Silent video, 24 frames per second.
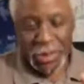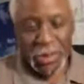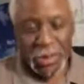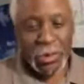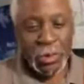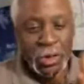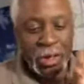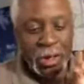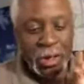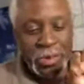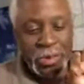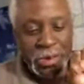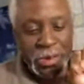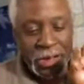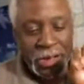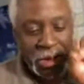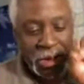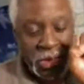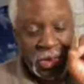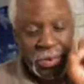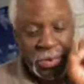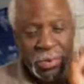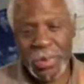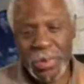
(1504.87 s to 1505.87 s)
your website
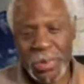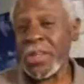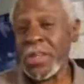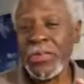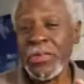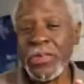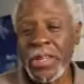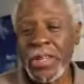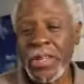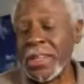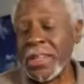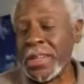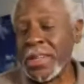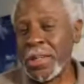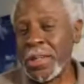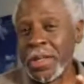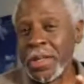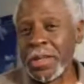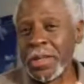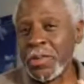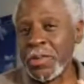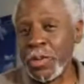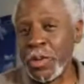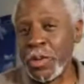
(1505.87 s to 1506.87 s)
specifically
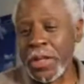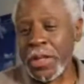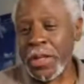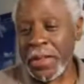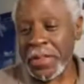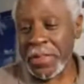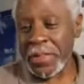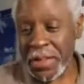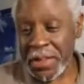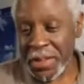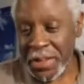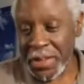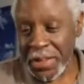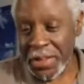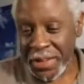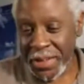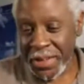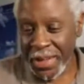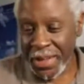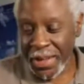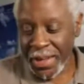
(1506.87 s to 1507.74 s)
looking for that thing